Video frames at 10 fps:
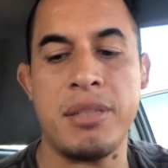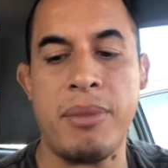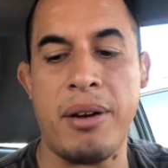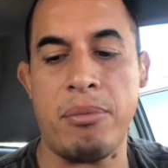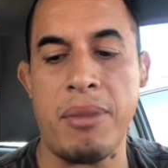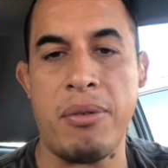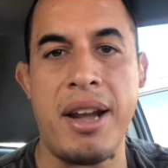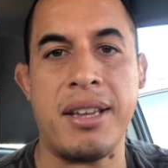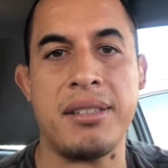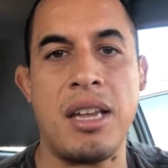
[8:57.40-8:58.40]
my
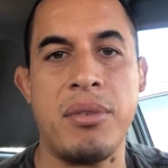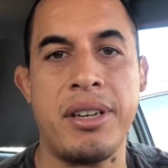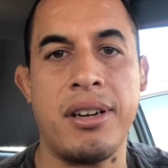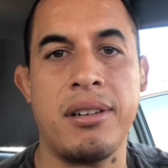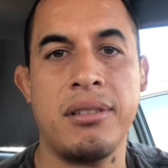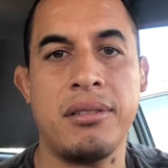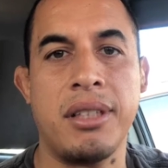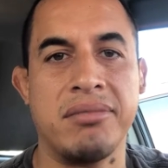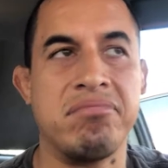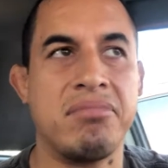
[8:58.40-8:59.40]
writing assignment here.
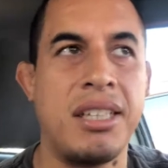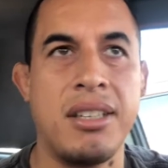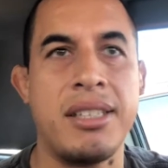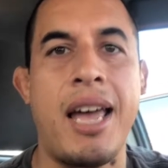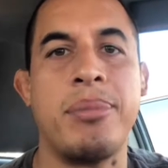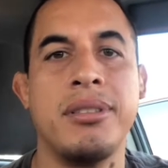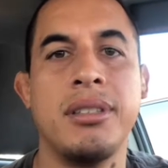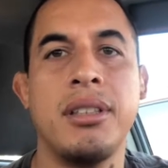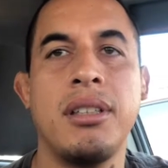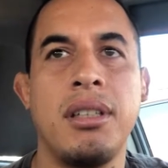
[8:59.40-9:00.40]
Like, that does happen.
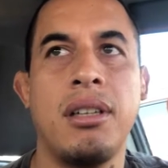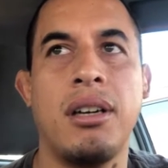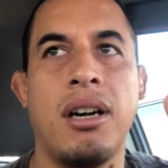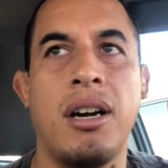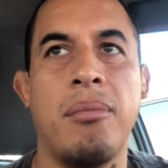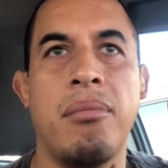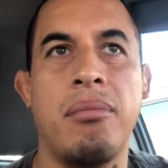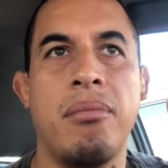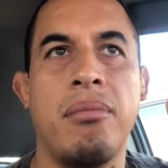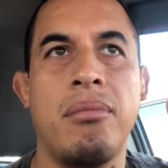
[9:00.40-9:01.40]

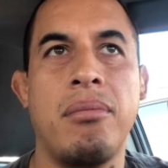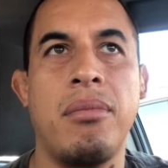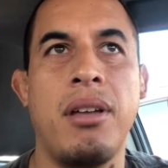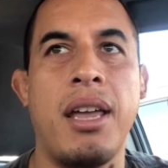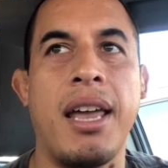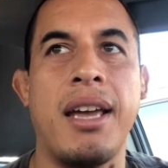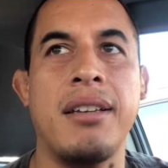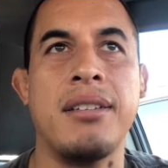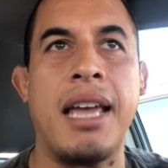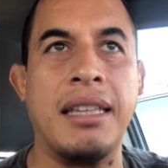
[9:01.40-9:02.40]

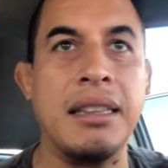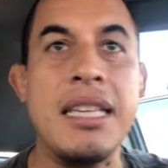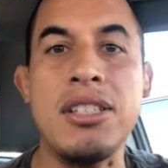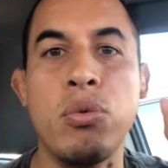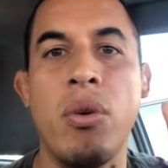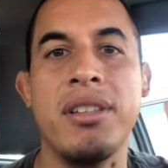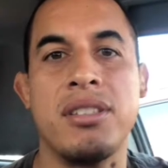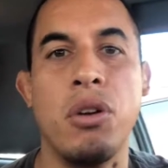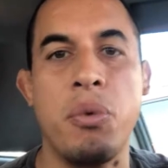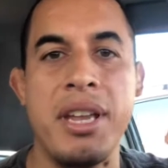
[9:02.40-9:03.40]
And at least
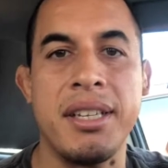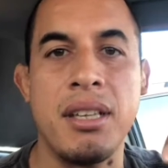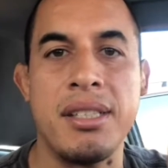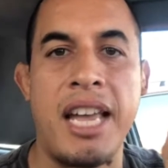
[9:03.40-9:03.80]
once a week it does